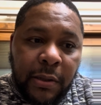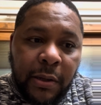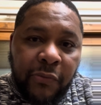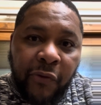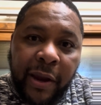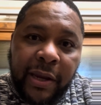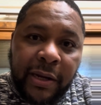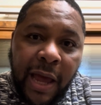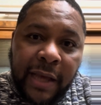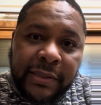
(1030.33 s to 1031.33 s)

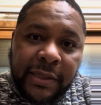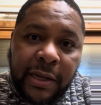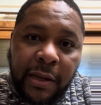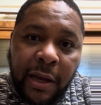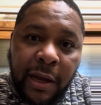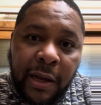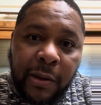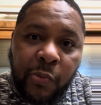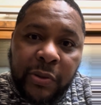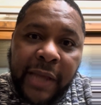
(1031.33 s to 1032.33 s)
recognizing
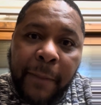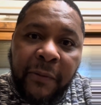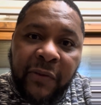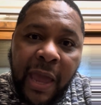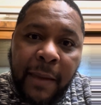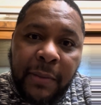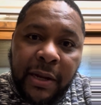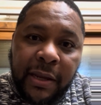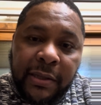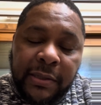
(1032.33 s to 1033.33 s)
what type of game it
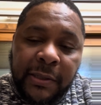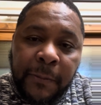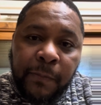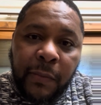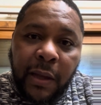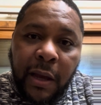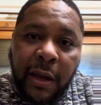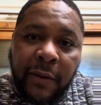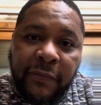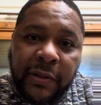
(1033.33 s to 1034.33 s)
is.
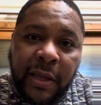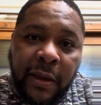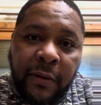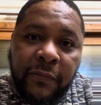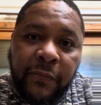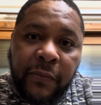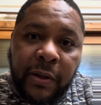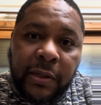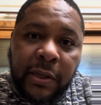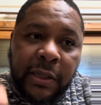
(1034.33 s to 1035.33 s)
If
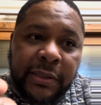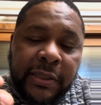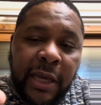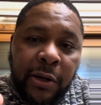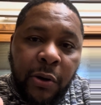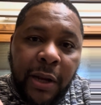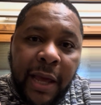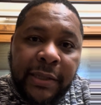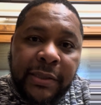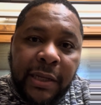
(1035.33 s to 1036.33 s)
it's 10 or
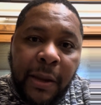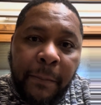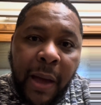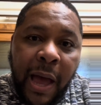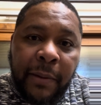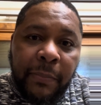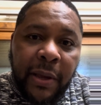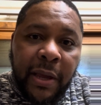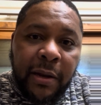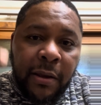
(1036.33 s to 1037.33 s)
less, the combined
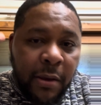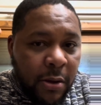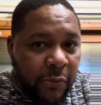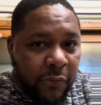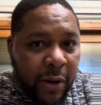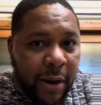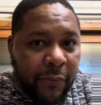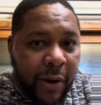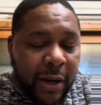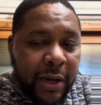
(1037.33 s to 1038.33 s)
bid,
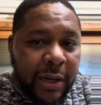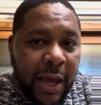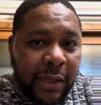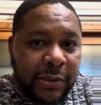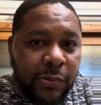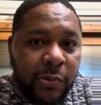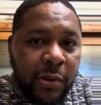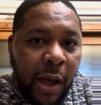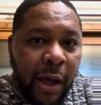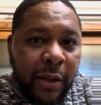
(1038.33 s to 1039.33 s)
recognizing
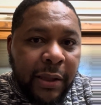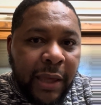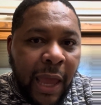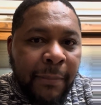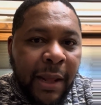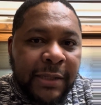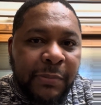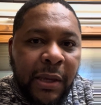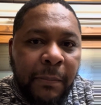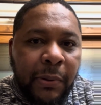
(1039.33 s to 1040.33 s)
the game that's
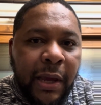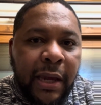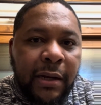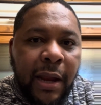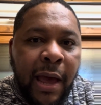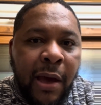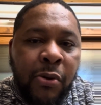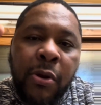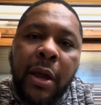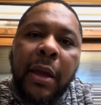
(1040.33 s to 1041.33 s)
being played now,
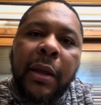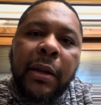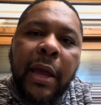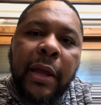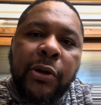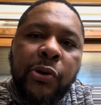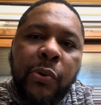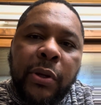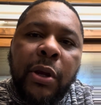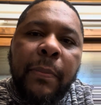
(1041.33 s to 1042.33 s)
and
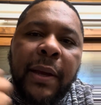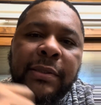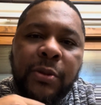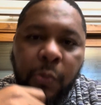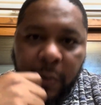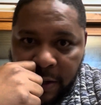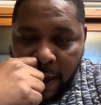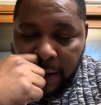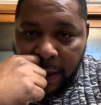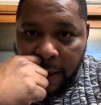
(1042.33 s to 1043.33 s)
doing your best to win
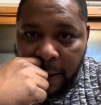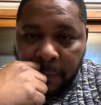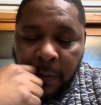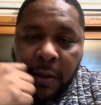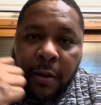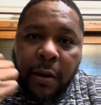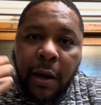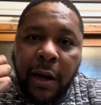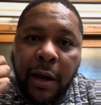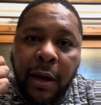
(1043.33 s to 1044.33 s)
that game.
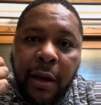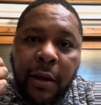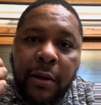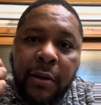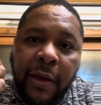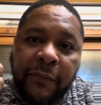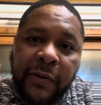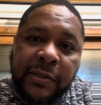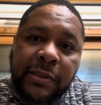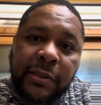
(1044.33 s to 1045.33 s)
If
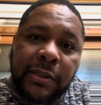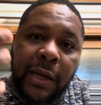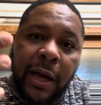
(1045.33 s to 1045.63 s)
it's